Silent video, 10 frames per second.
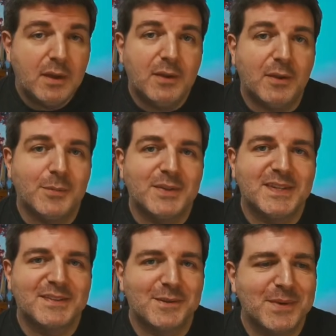Number
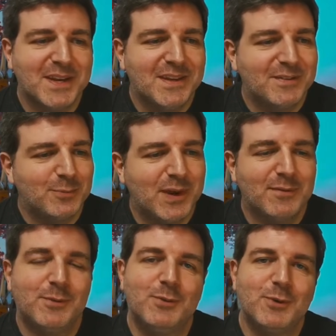6 on my list, we
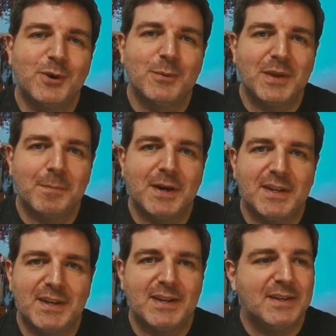have the new comic
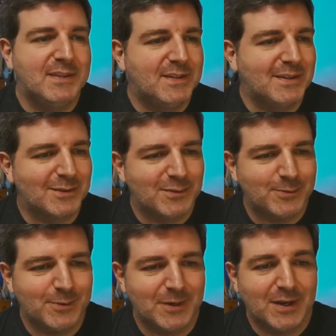panel editing
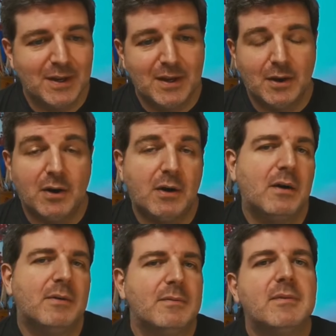tool,
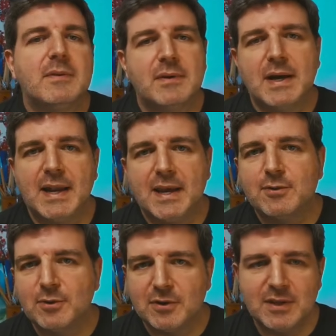or I like
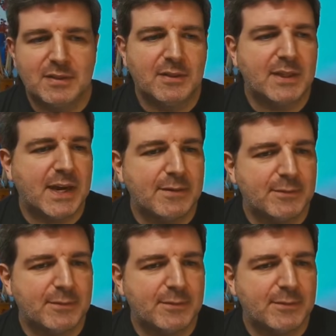to call it the knife